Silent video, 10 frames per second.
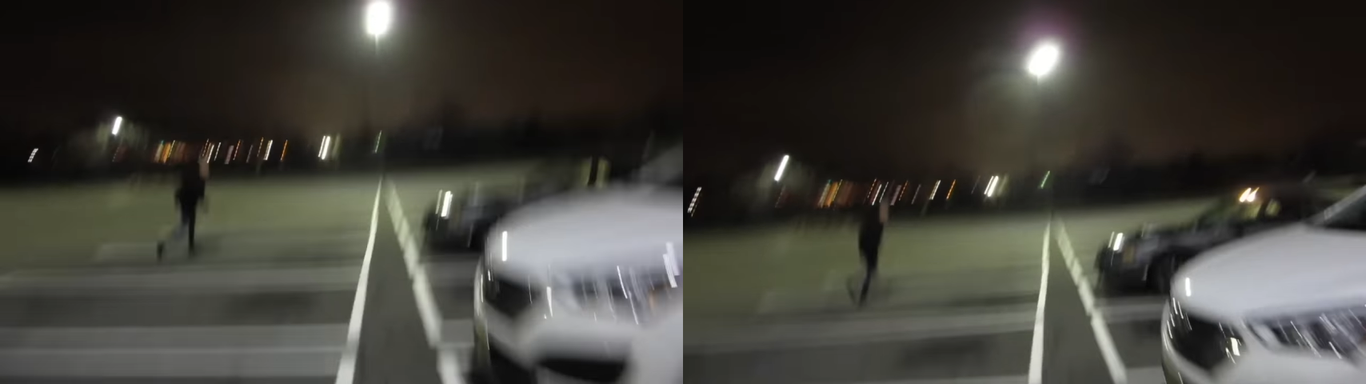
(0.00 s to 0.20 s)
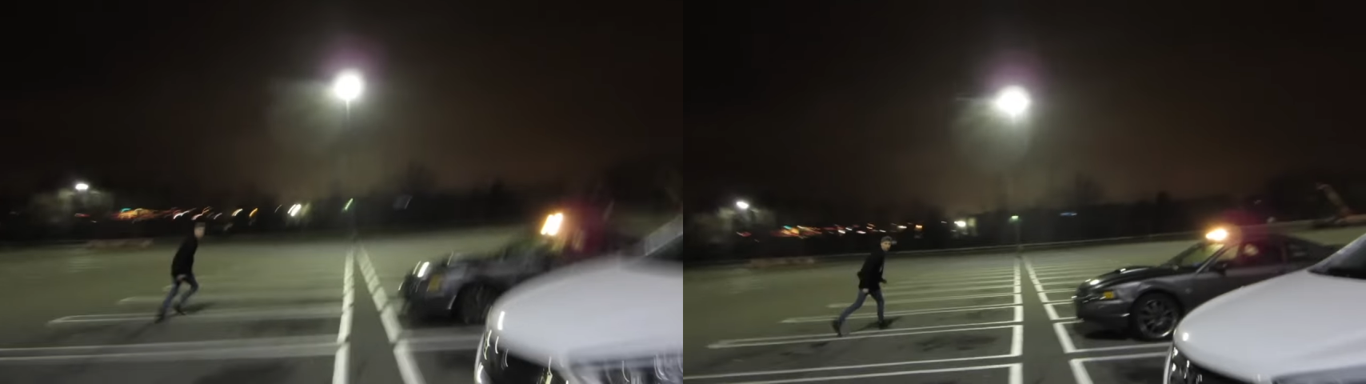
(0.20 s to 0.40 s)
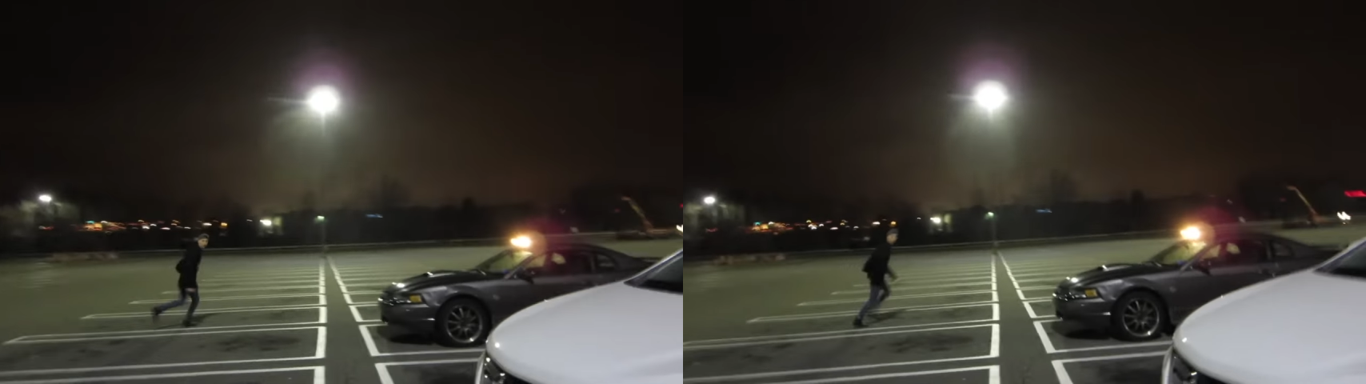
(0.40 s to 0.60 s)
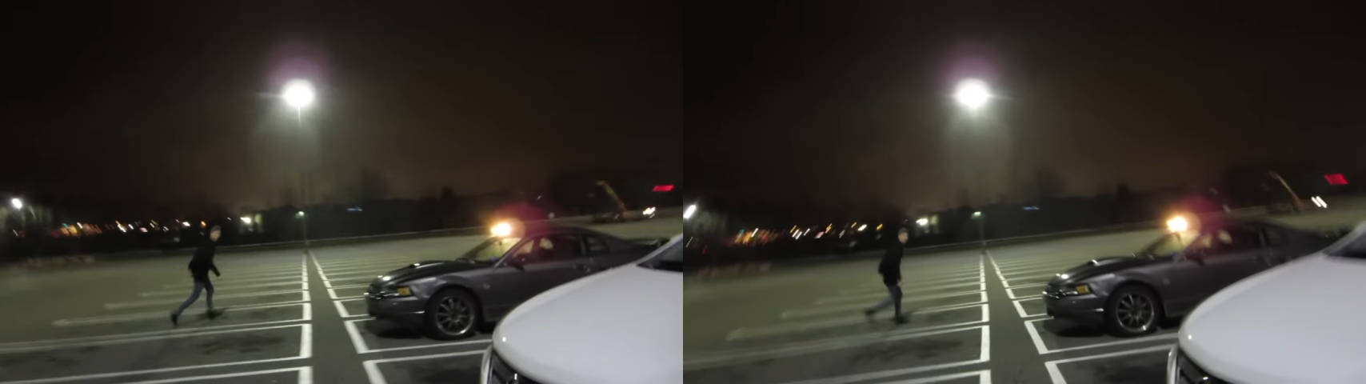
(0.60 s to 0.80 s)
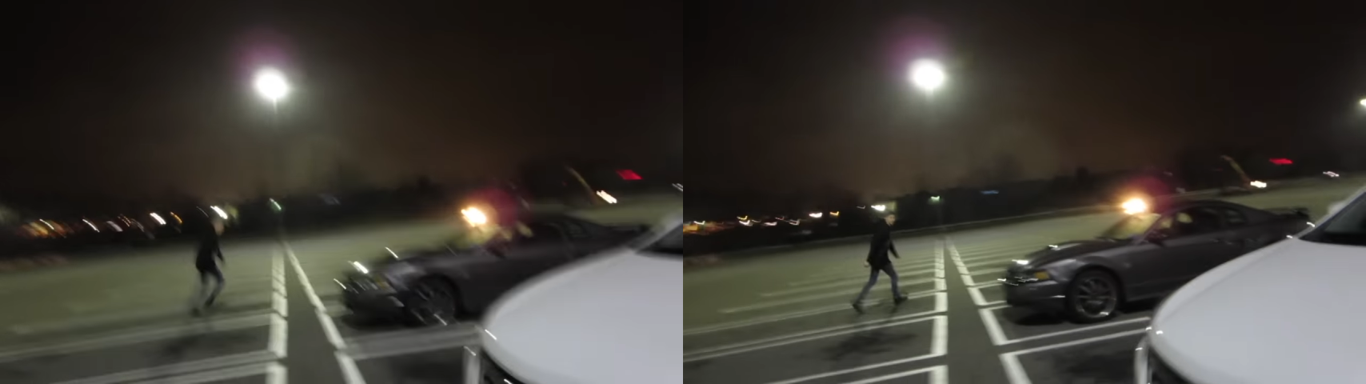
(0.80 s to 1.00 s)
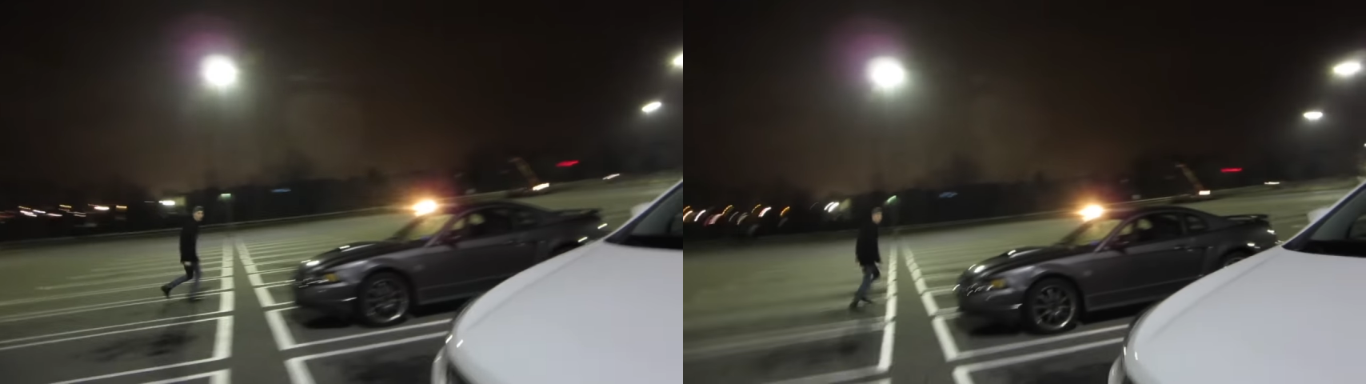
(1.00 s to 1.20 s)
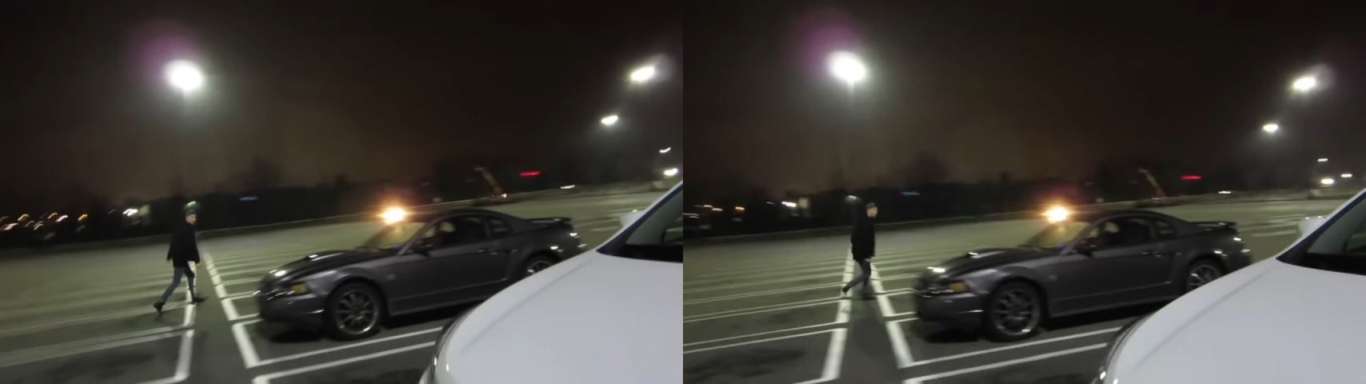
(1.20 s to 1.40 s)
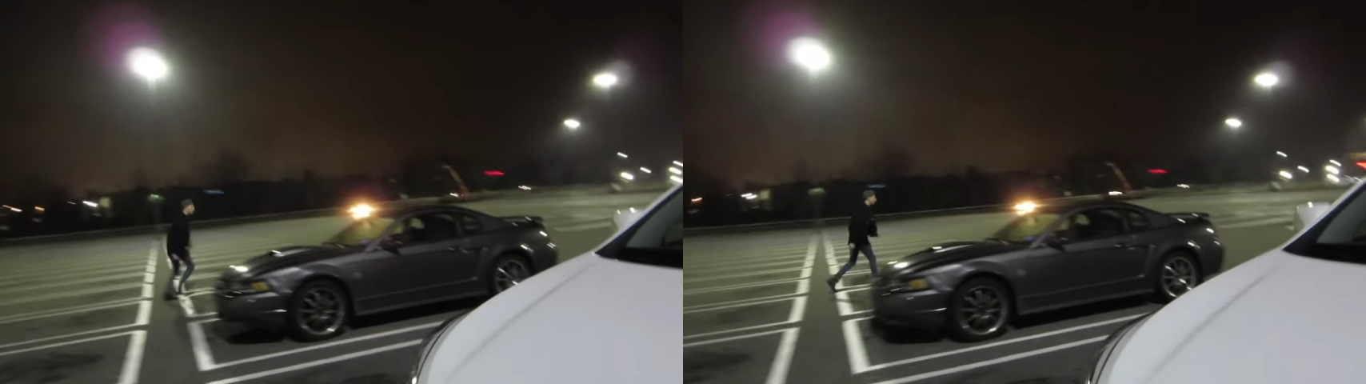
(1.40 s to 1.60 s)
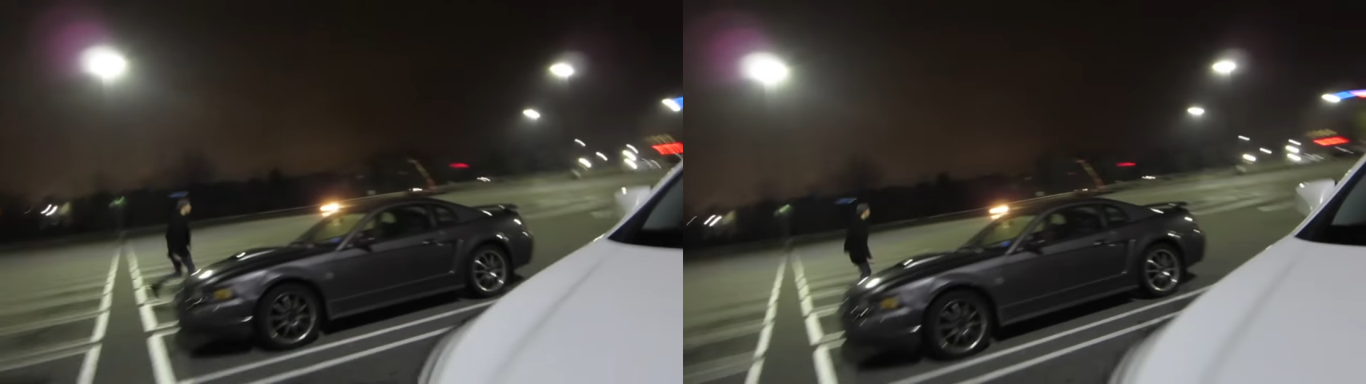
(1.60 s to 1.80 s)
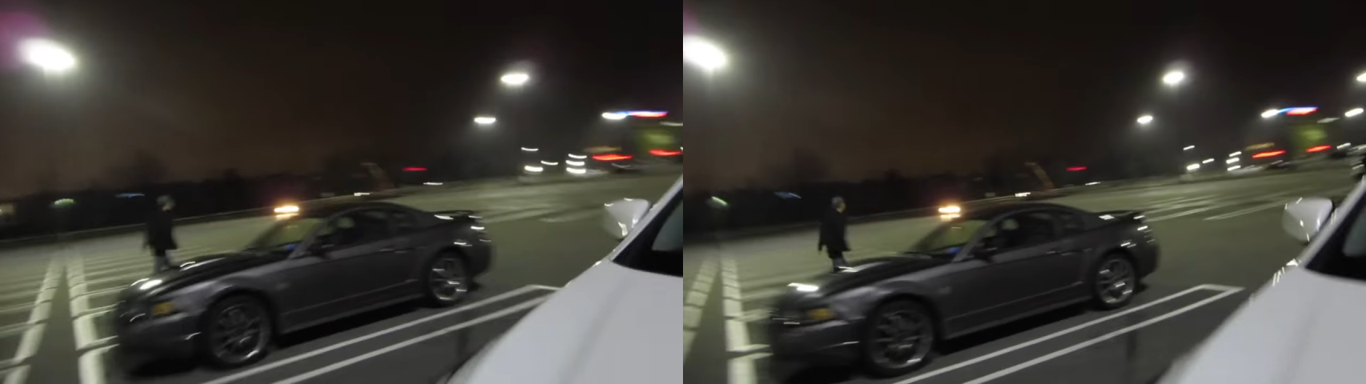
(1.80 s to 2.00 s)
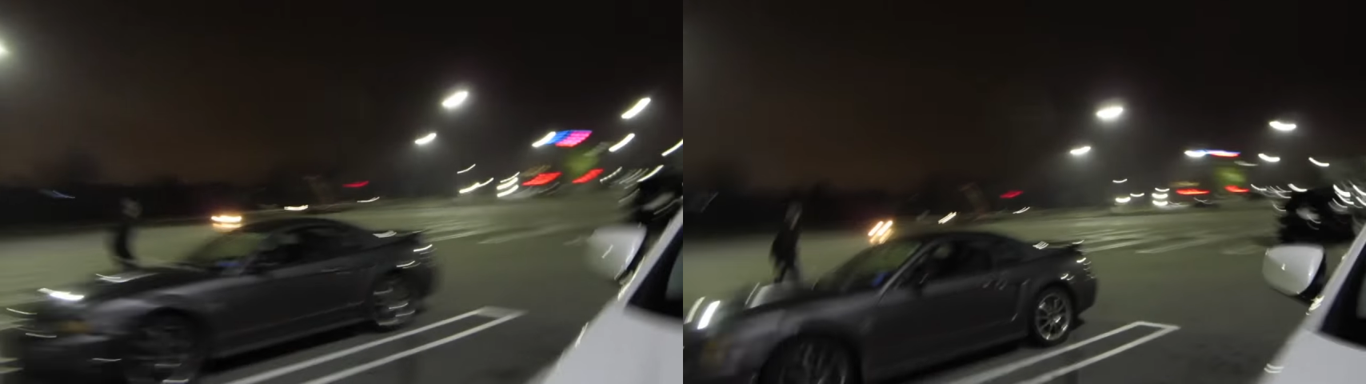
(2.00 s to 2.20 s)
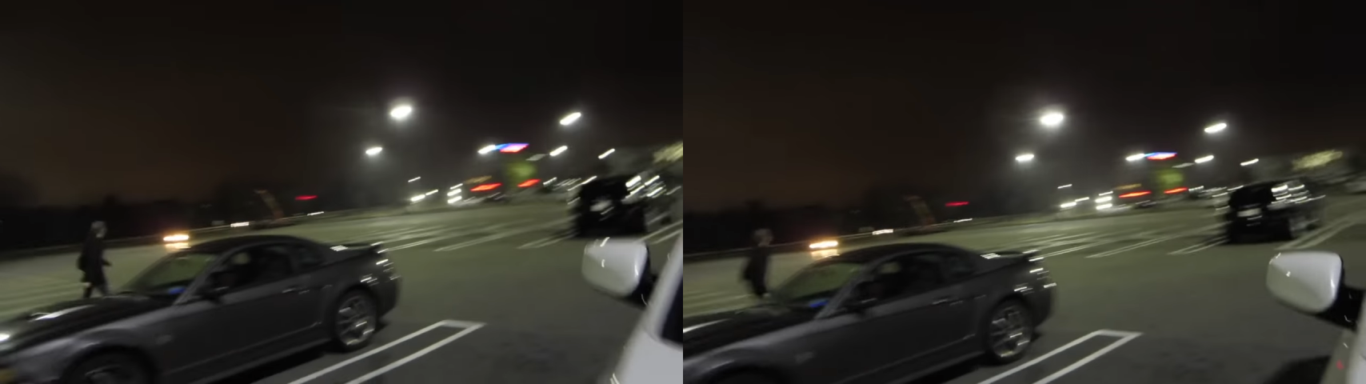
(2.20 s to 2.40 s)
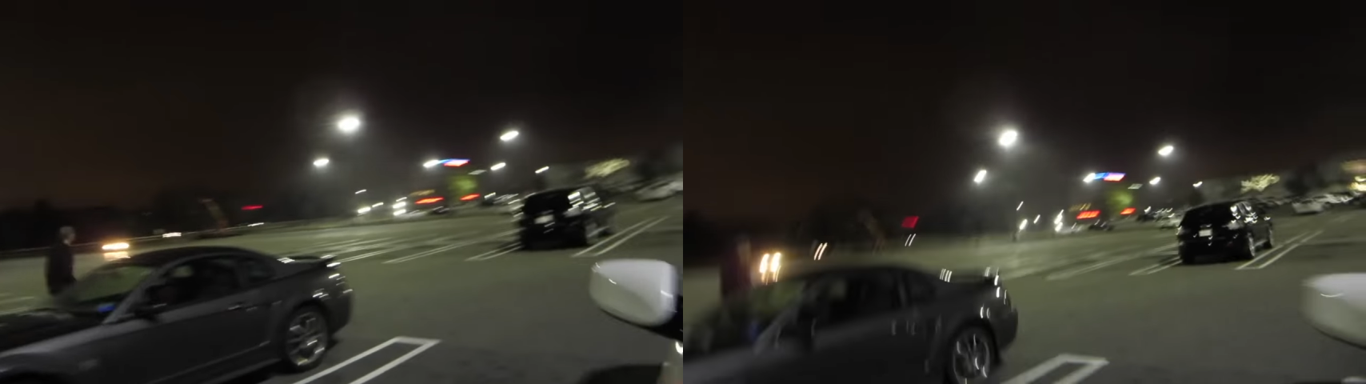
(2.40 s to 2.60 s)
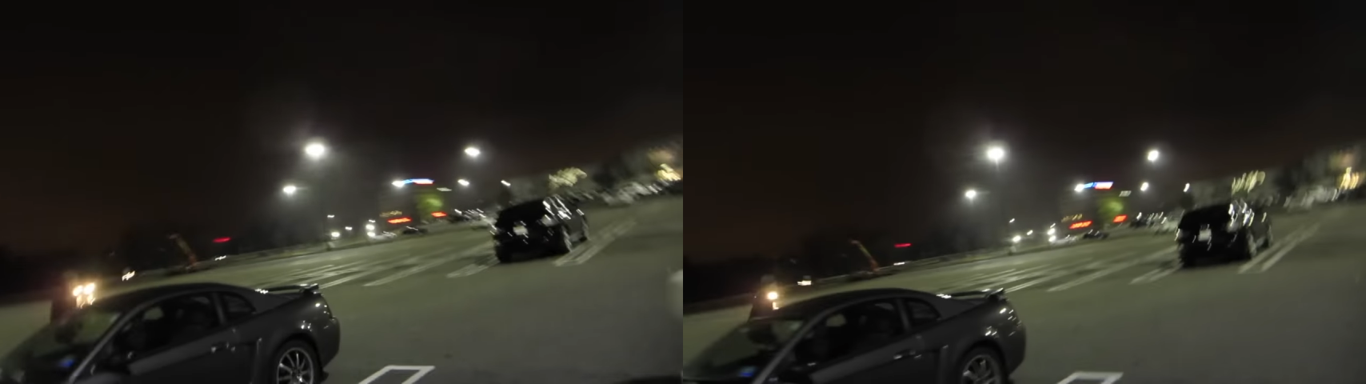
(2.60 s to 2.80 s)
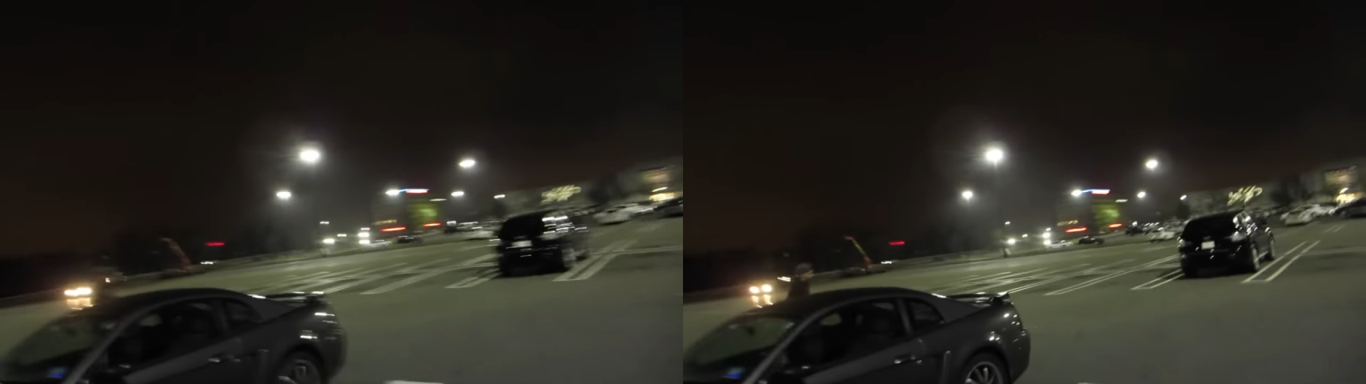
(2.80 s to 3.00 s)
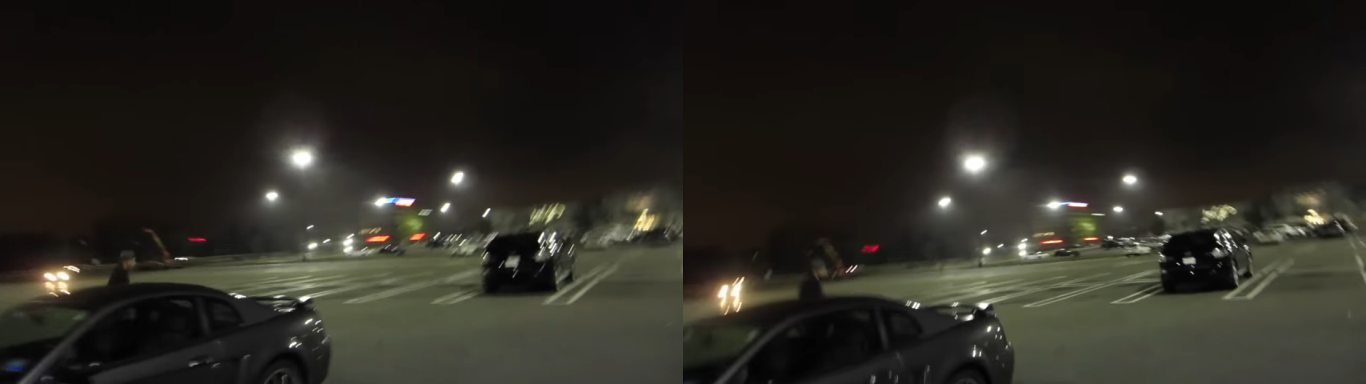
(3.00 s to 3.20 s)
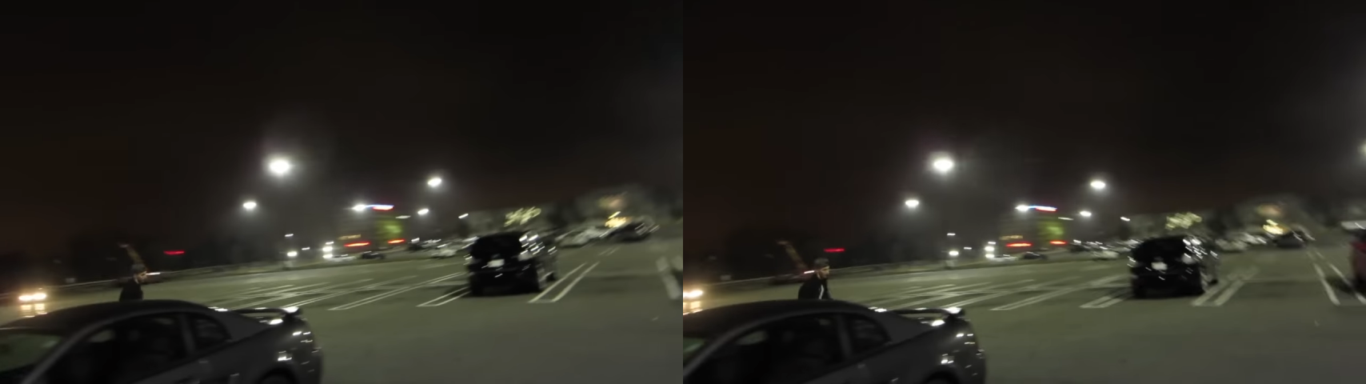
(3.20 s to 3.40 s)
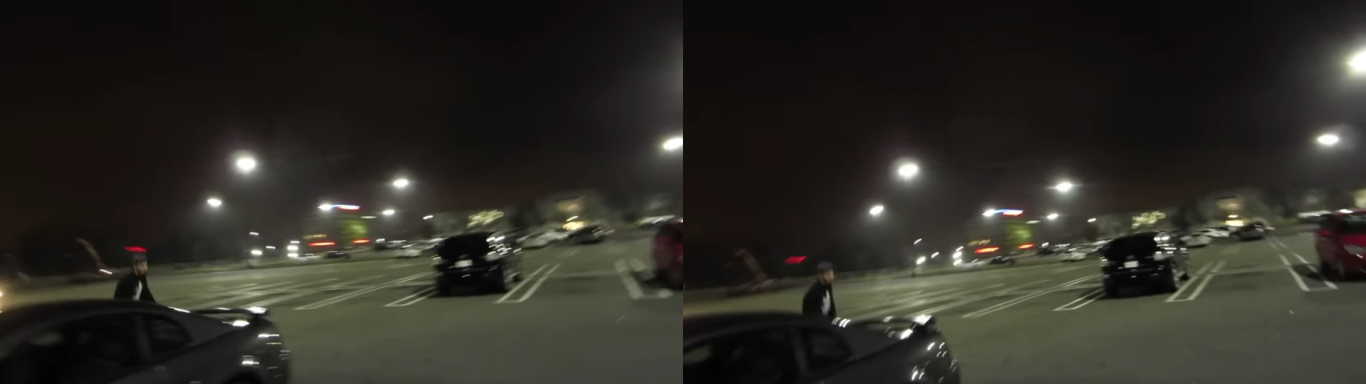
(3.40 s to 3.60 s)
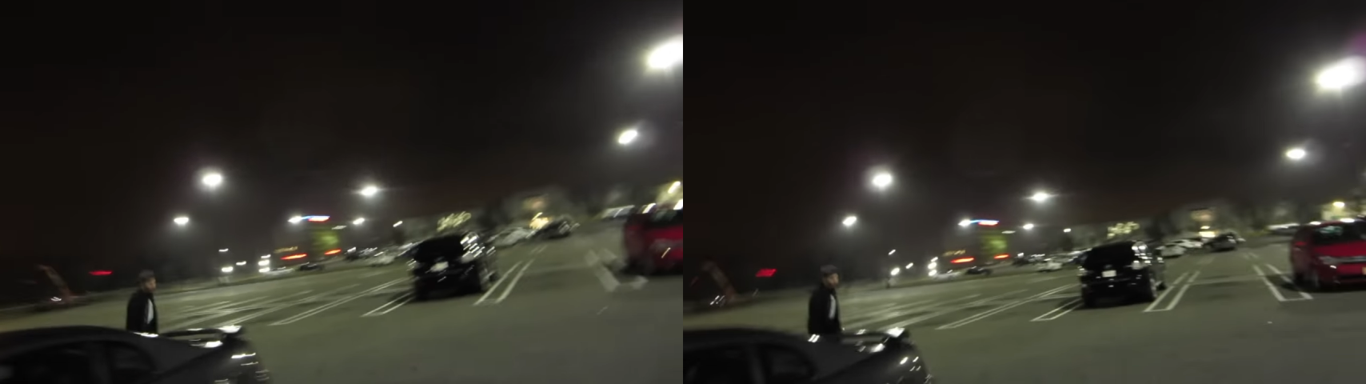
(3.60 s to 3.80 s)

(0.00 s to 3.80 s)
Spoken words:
No face is visible, so there are no lips to read.